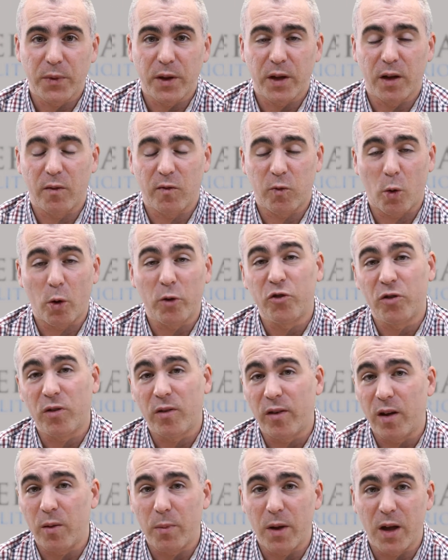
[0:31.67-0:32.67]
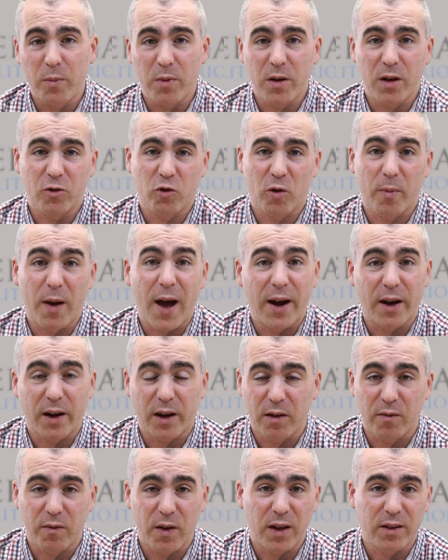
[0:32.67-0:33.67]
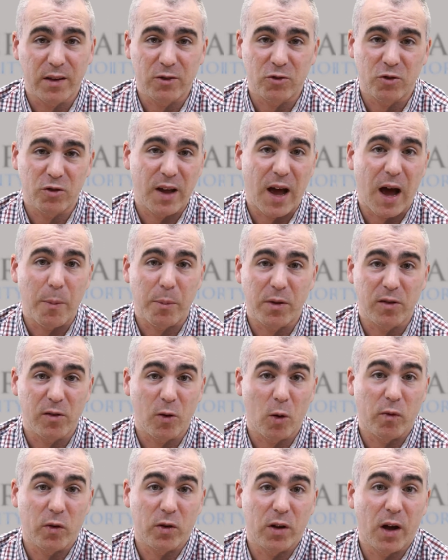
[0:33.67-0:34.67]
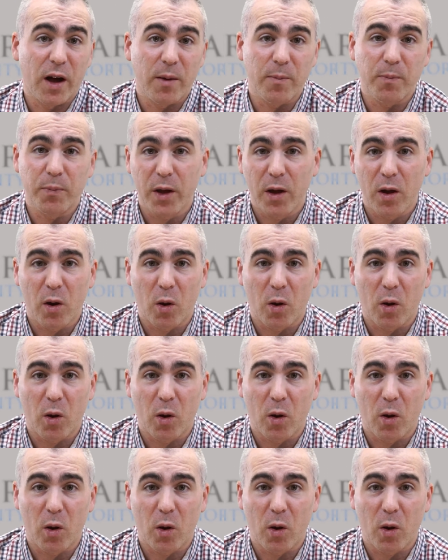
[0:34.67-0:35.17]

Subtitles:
Unfortunately, it may be a traumatic event that just happens overnight